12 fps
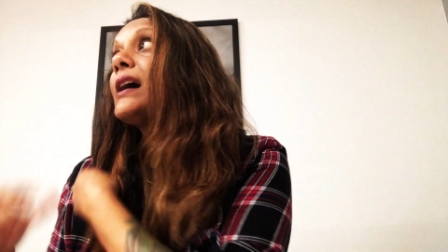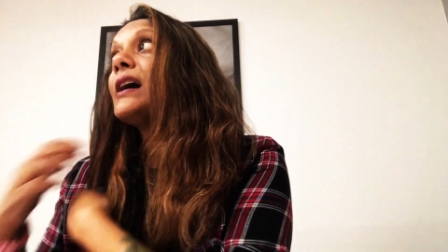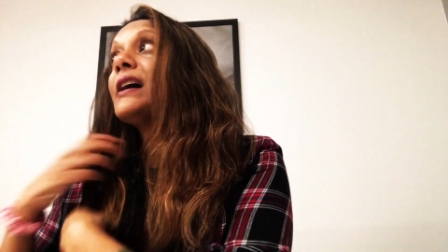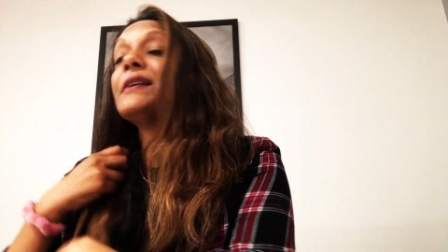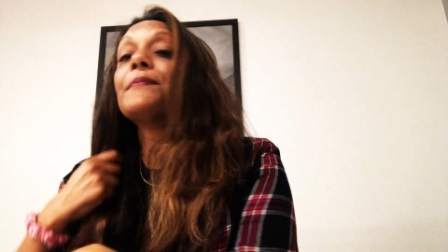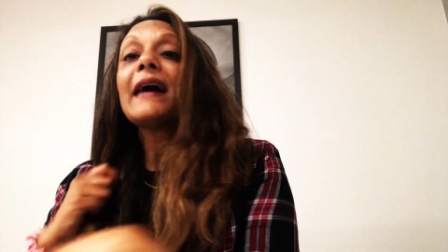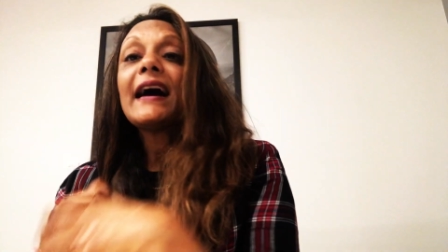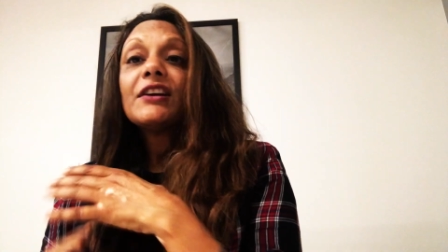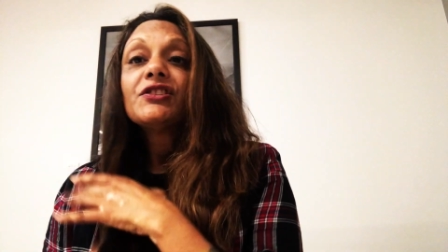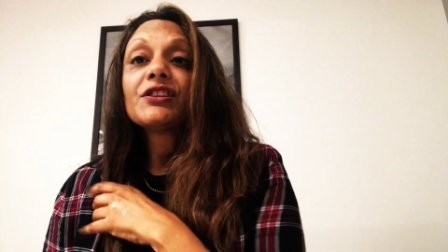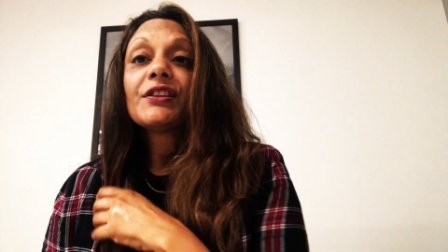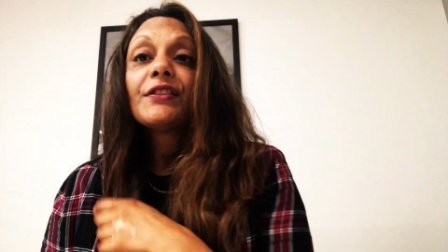
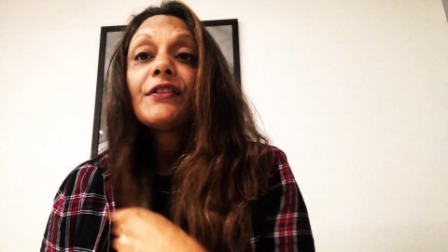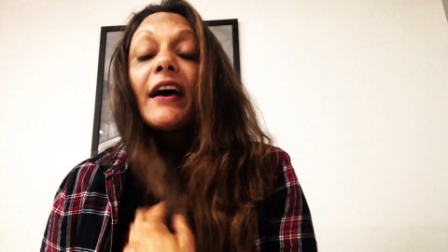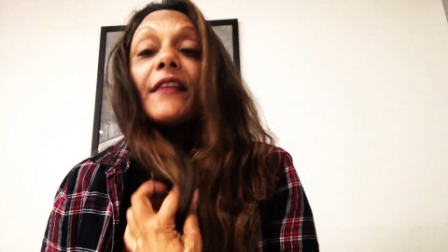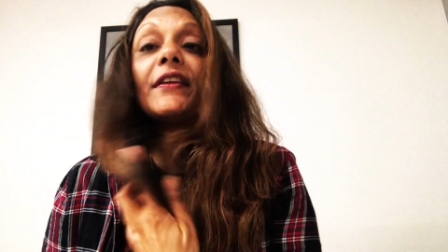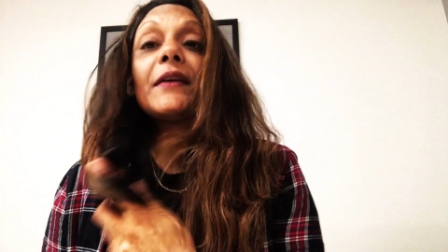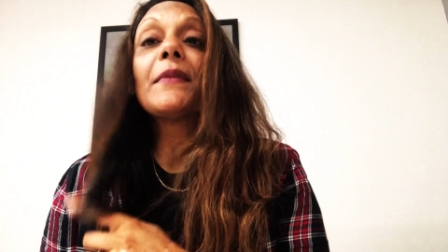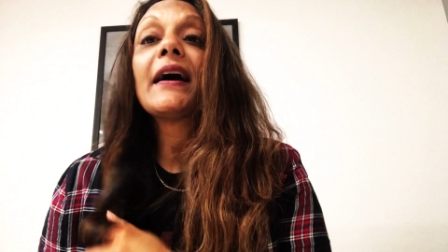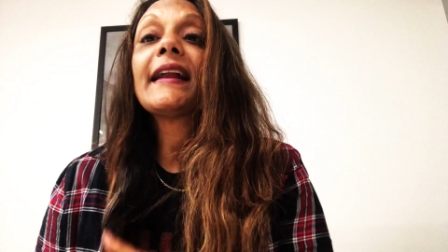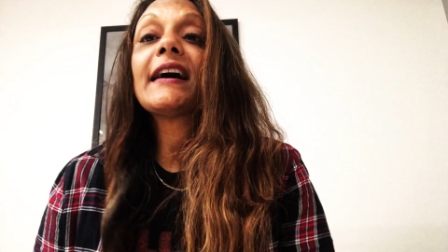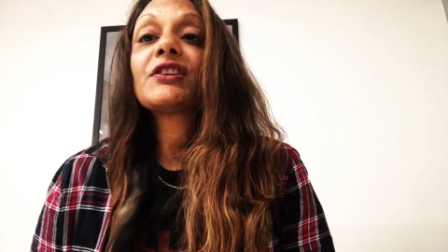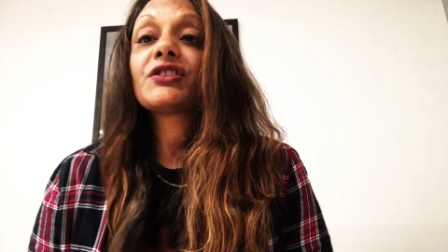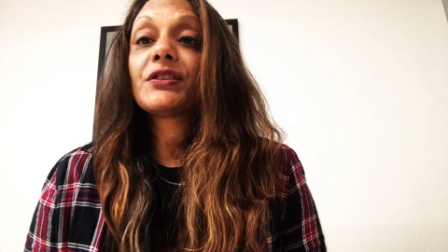imagine that they might
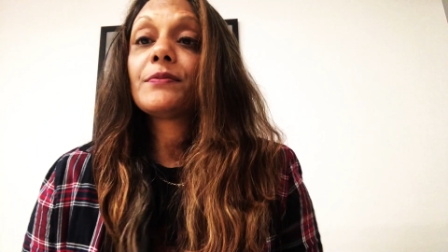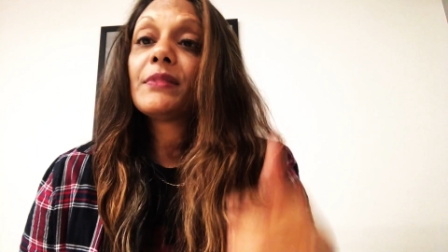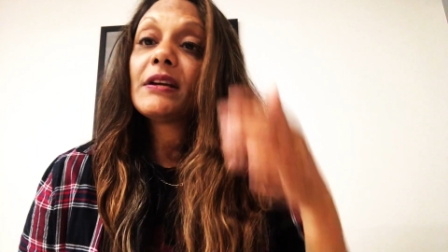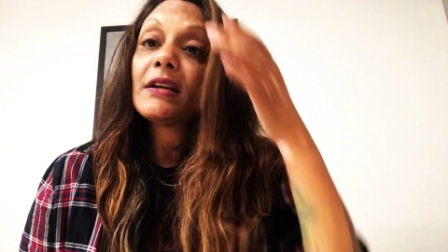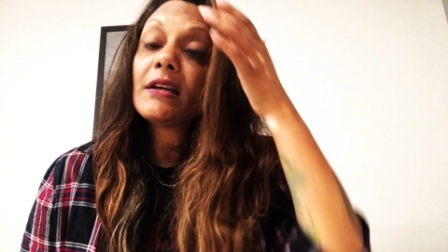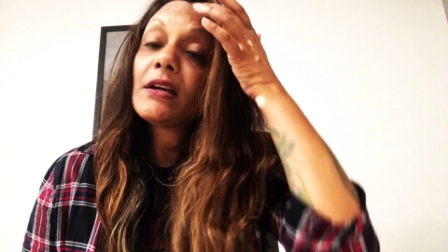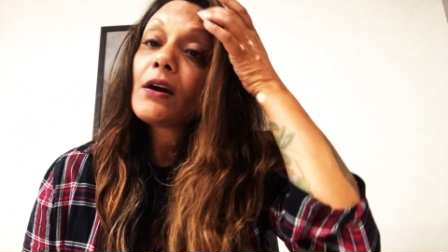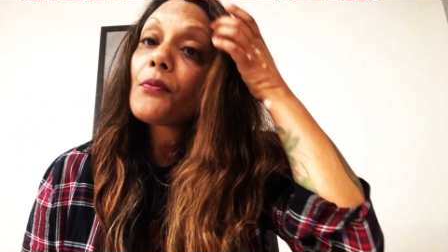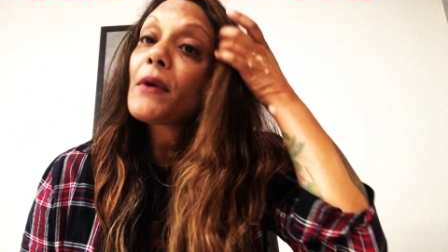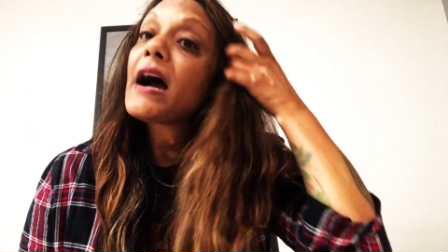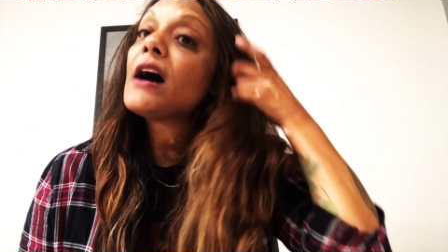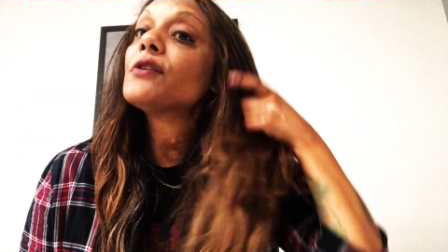actually be
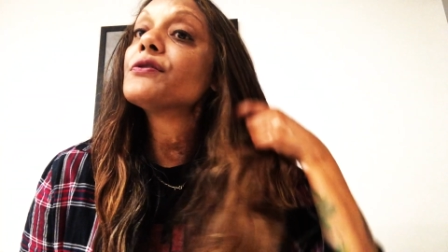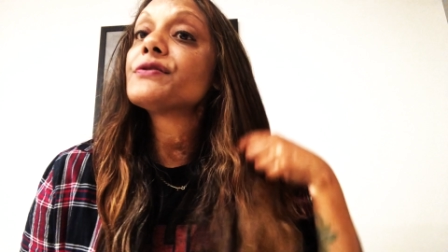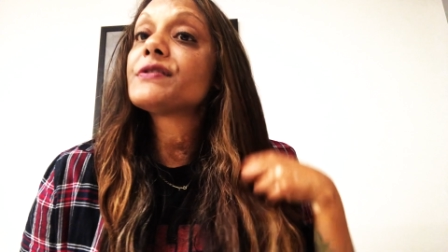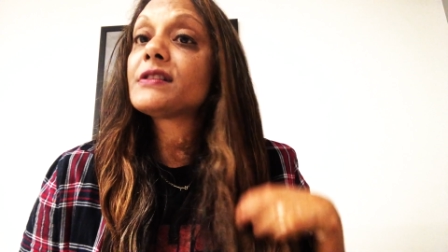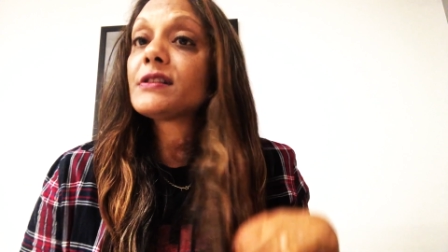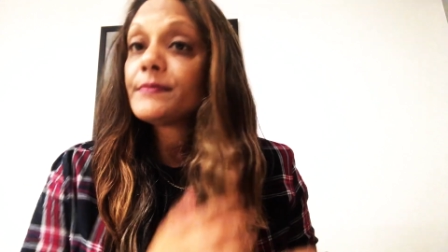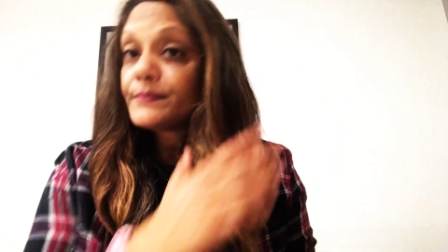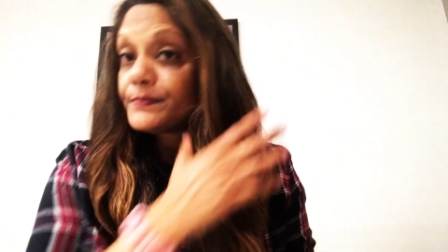aroused.